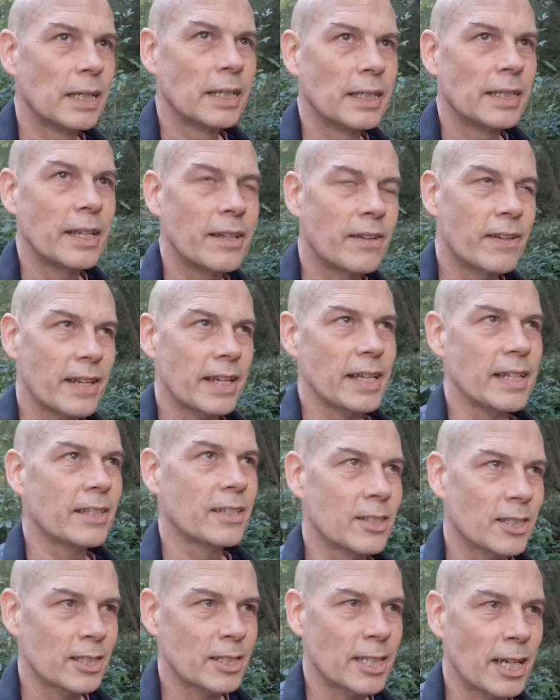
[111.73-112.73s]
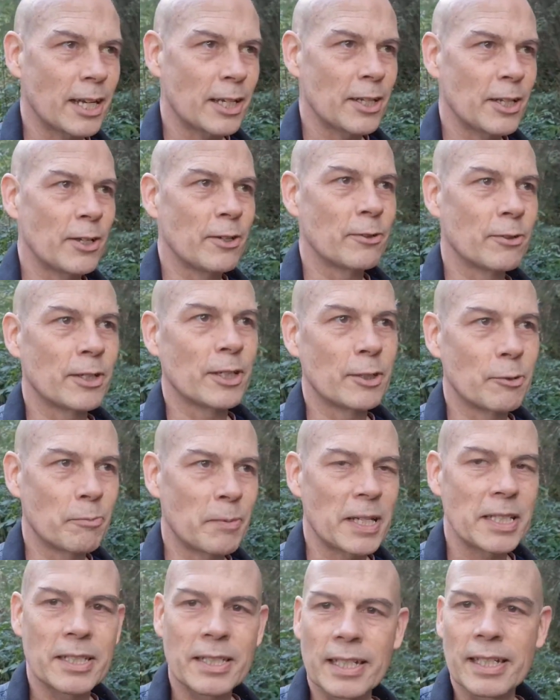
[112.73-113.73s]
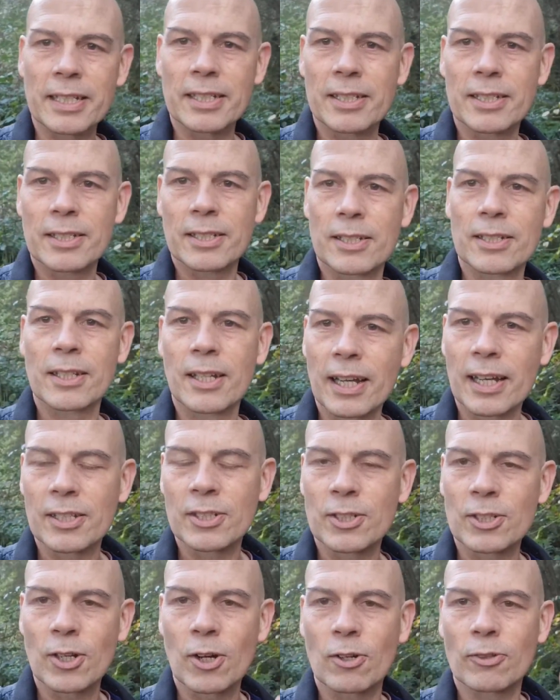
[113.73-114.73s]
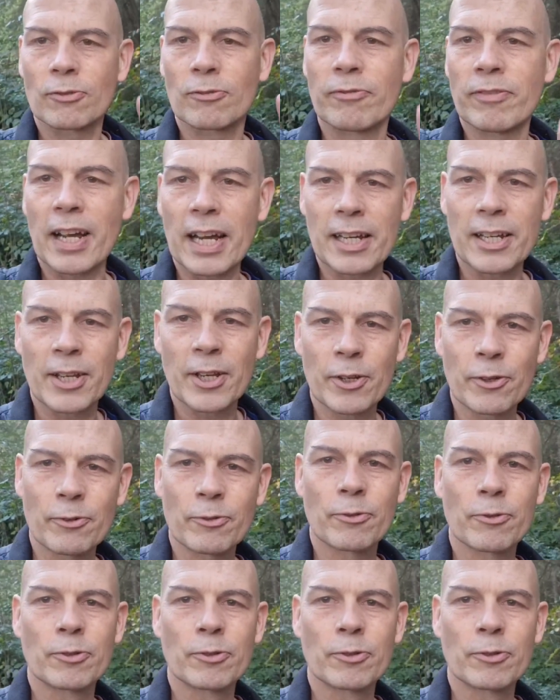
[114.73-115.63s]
They're things that tell you that the business has got value